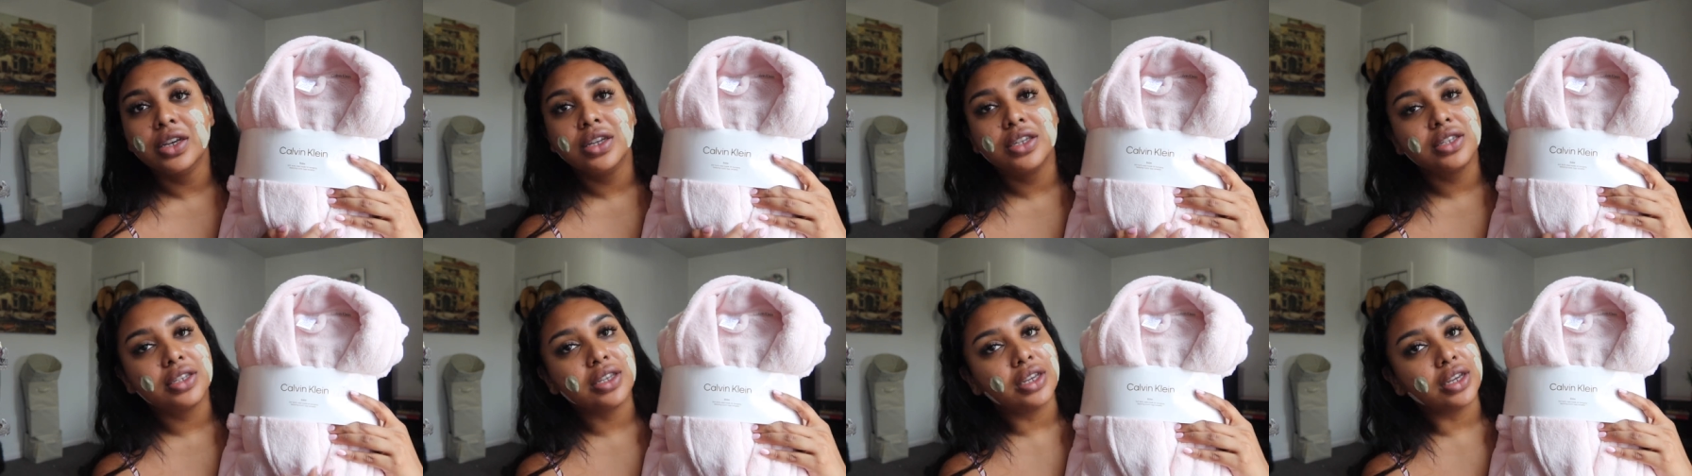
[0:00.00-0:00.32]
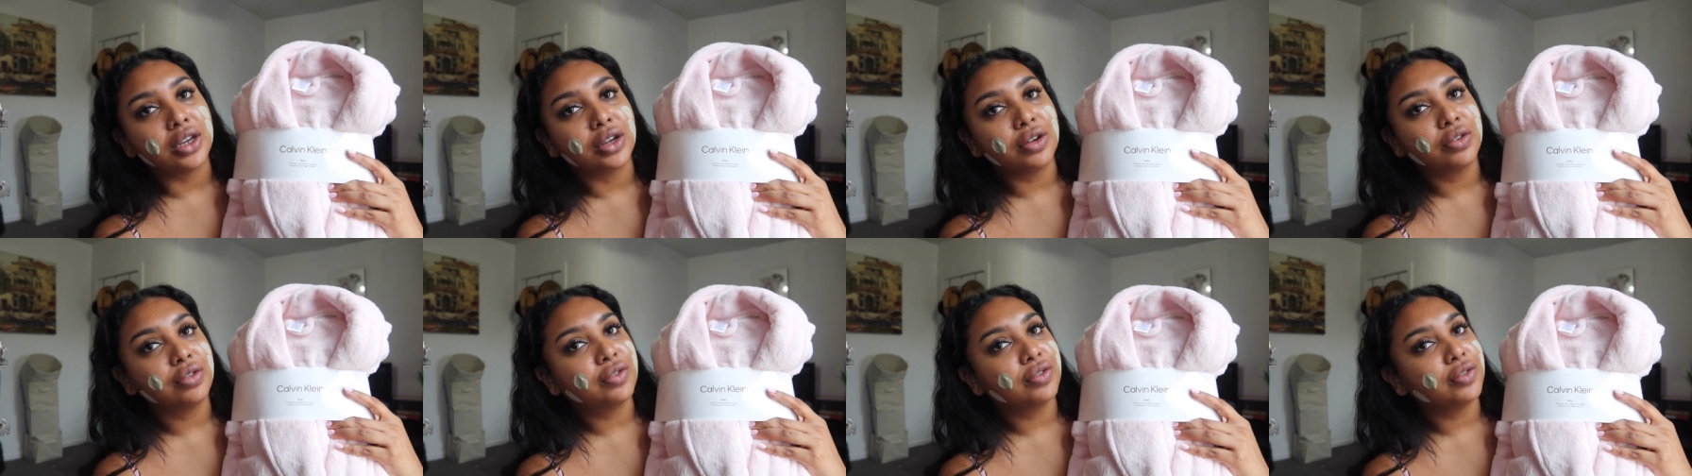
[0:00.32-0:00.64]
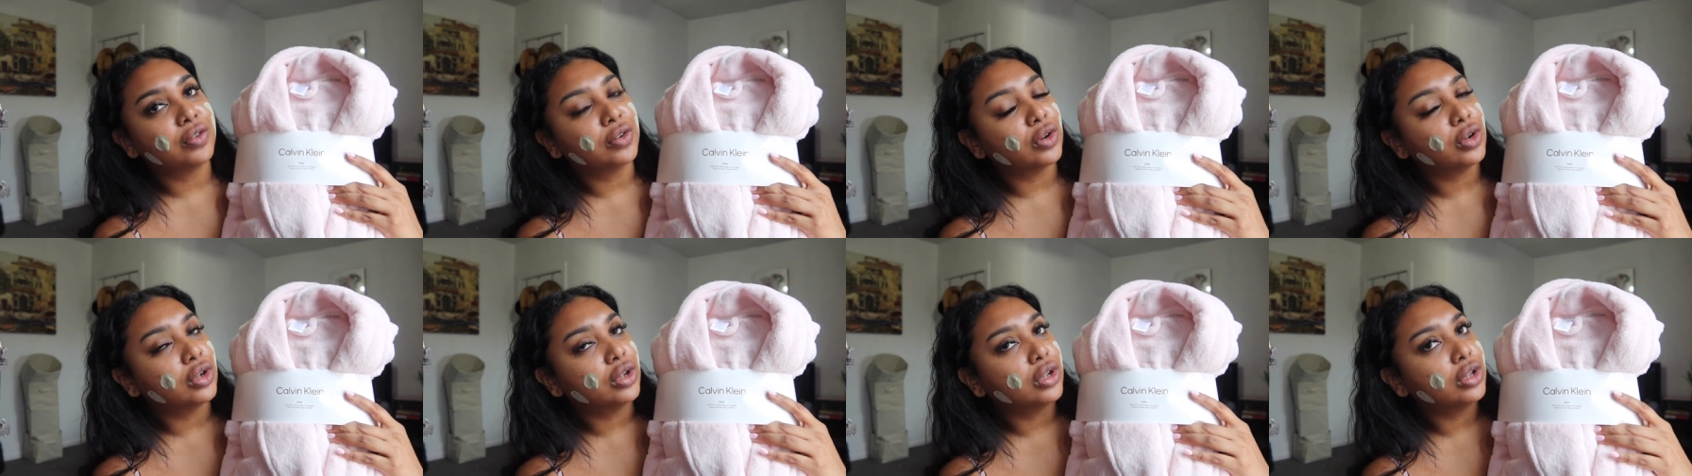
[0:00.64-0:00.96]
take a
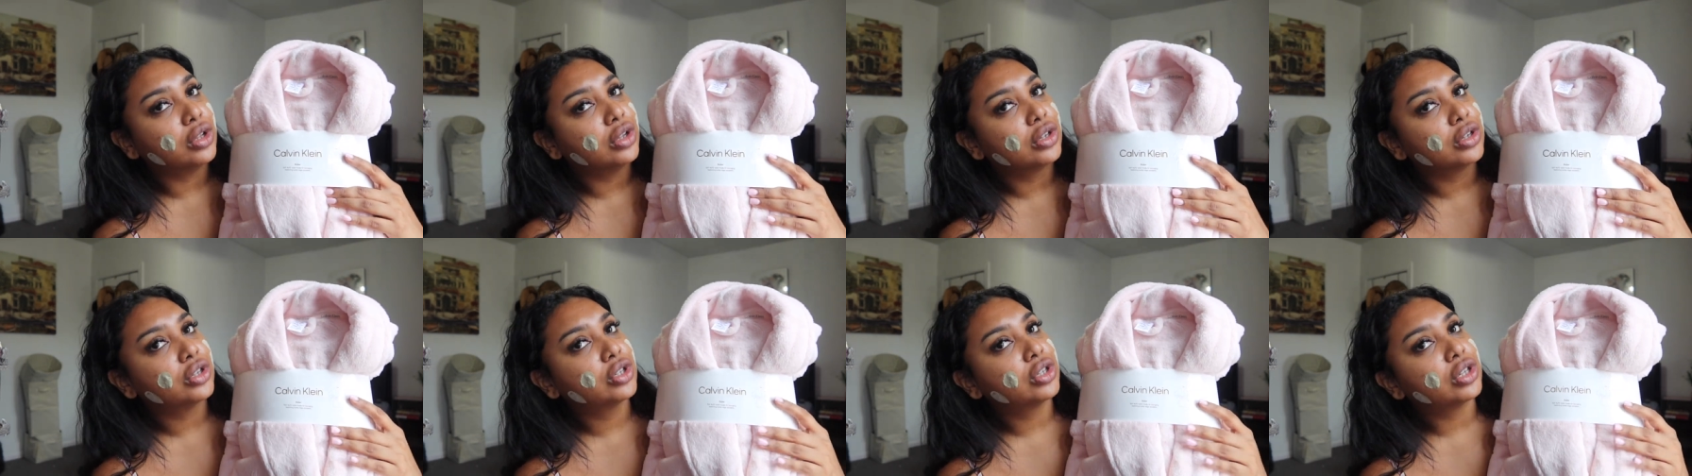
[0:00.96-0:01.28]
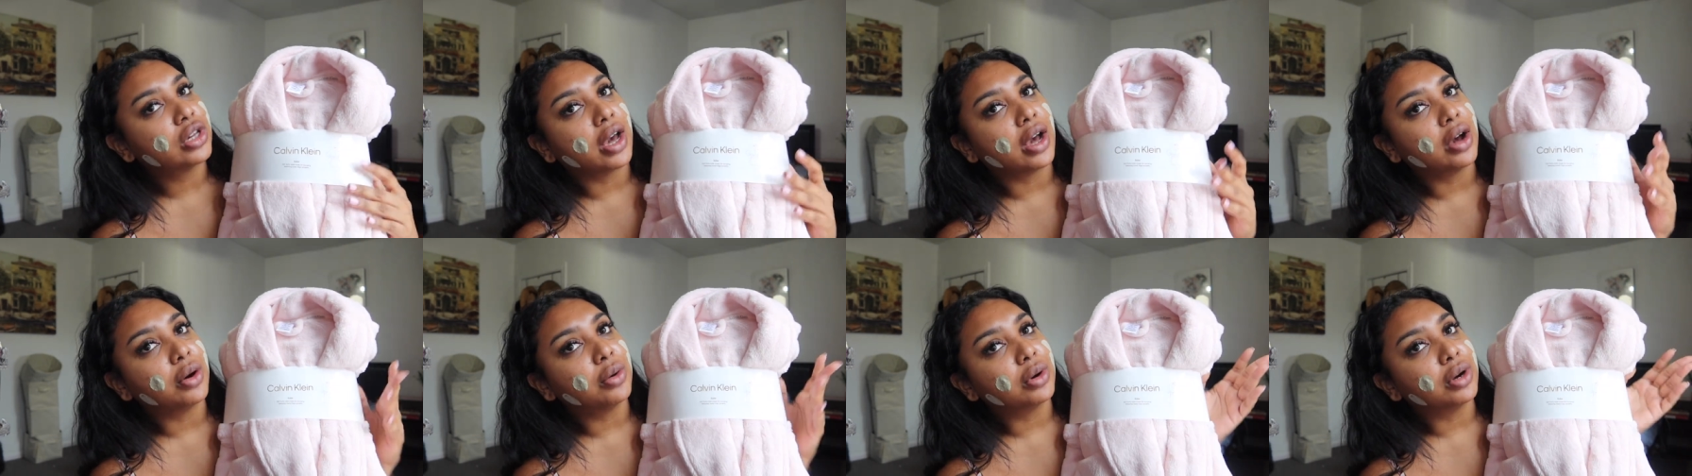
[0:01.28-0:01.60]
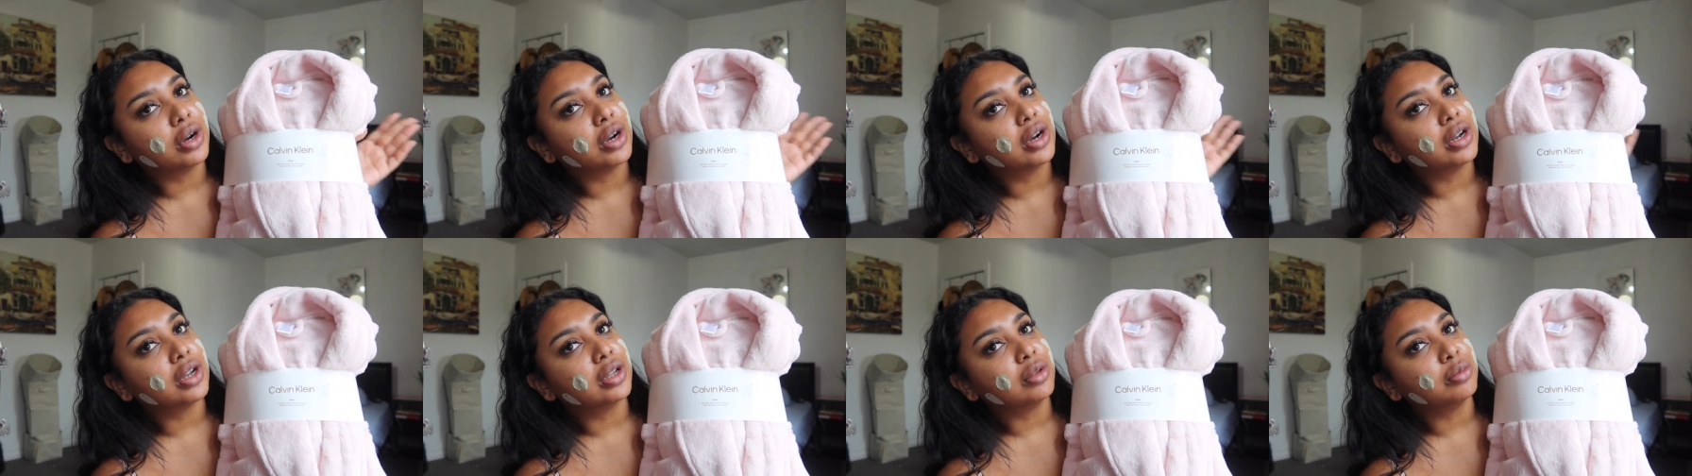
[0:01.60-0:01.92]
full
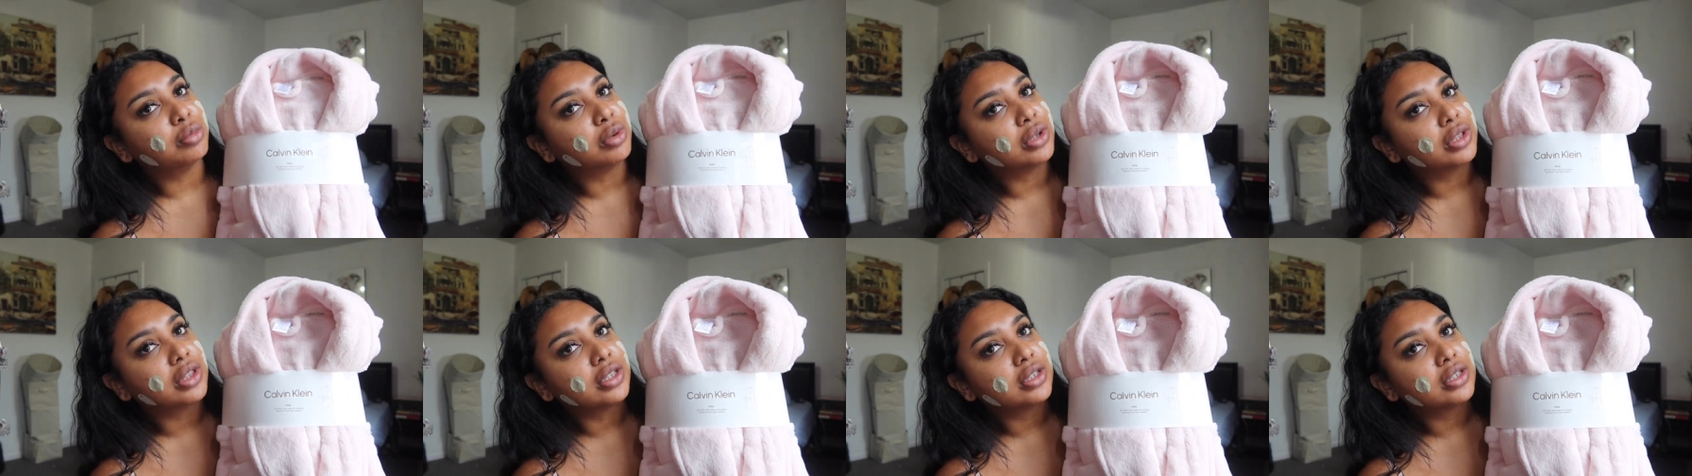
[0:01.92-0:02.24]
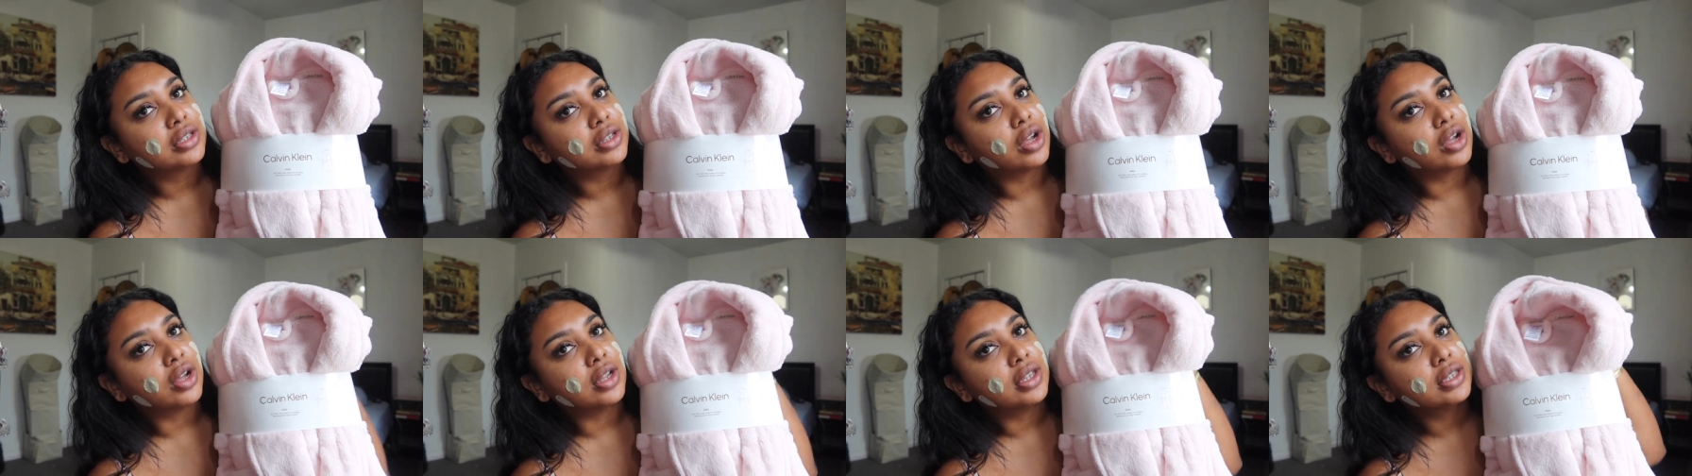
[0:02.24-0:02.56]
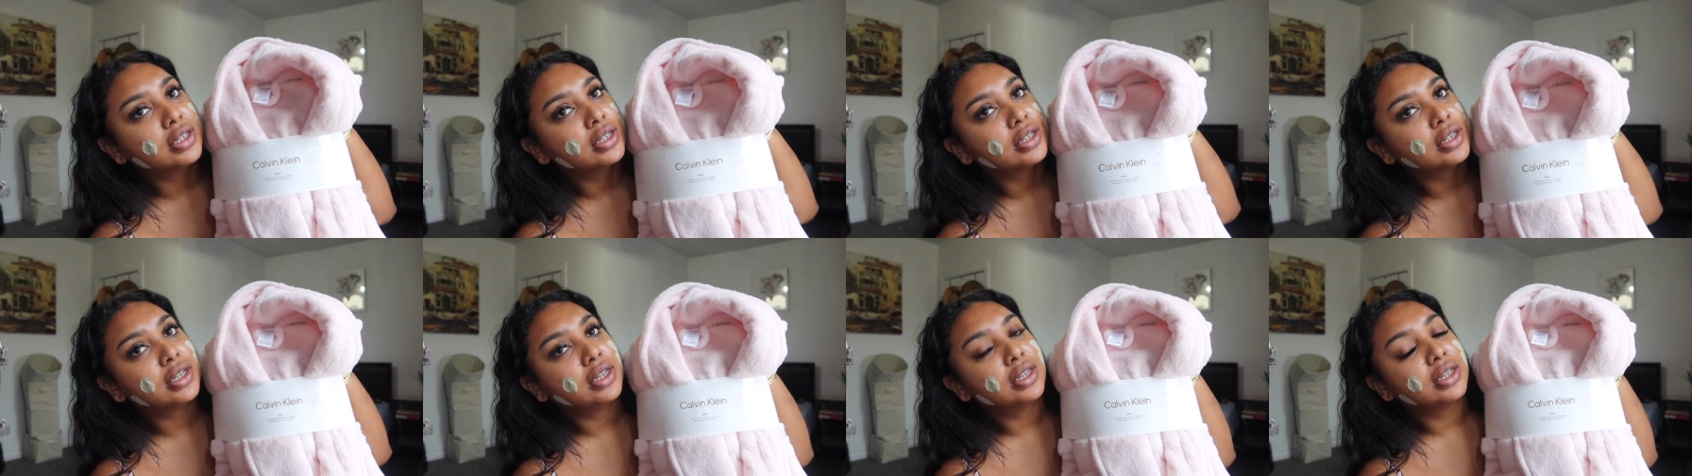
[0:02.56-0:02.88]
shower and put this on
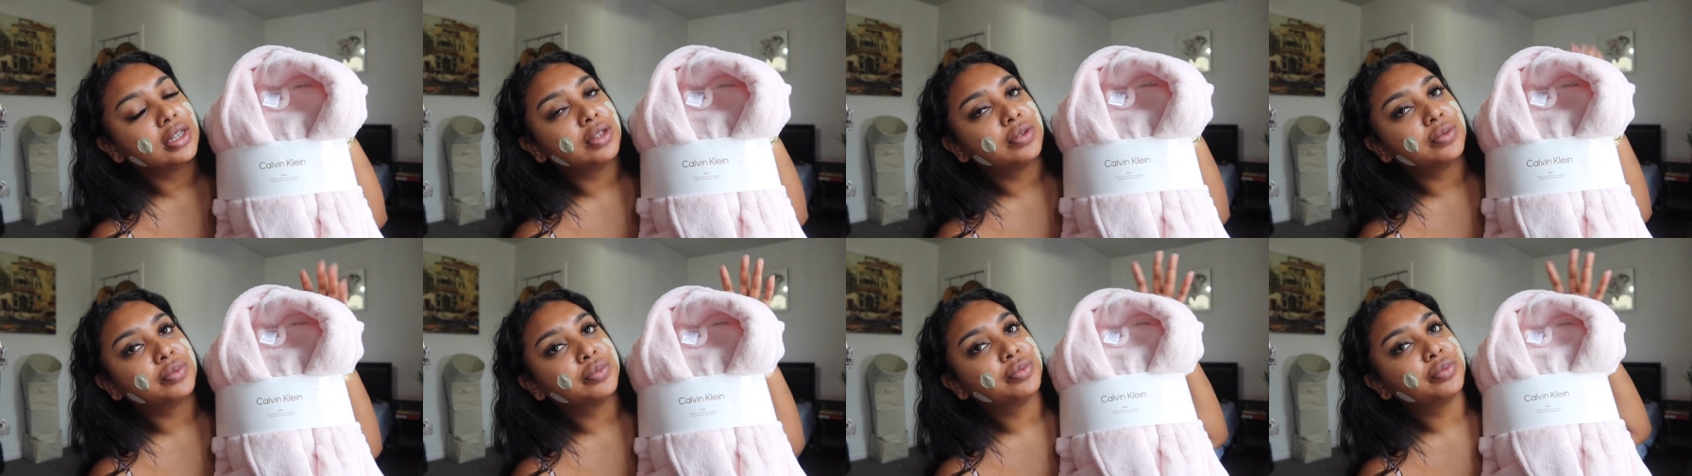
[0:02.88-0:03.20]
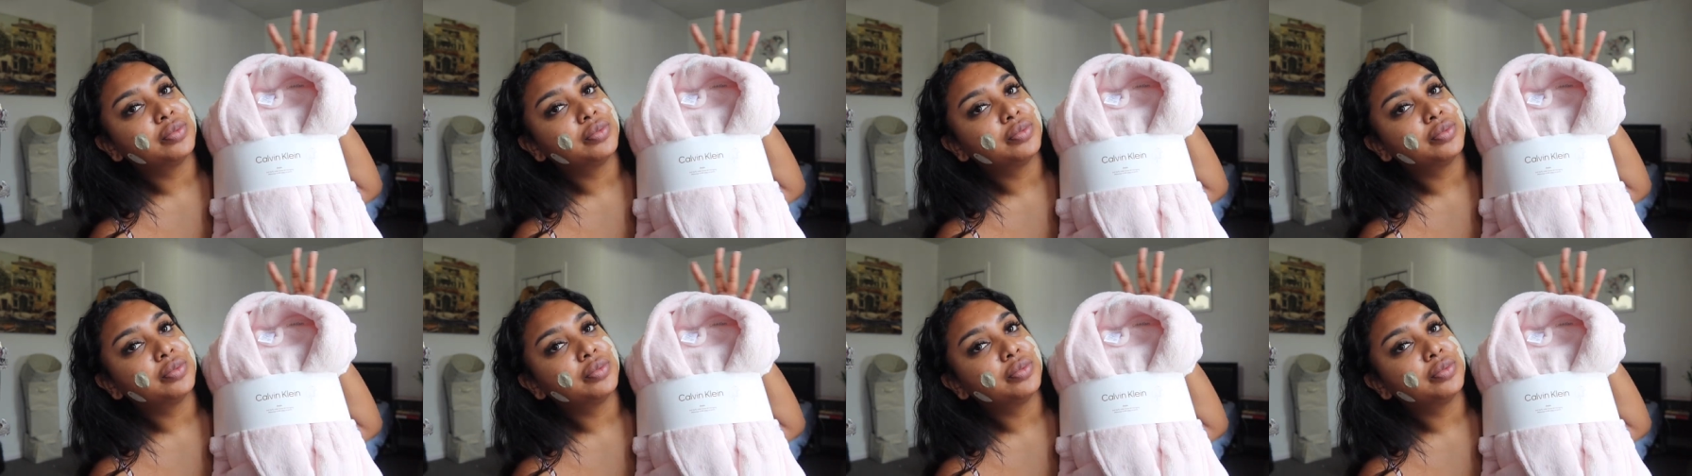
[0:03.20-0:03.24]
tonight.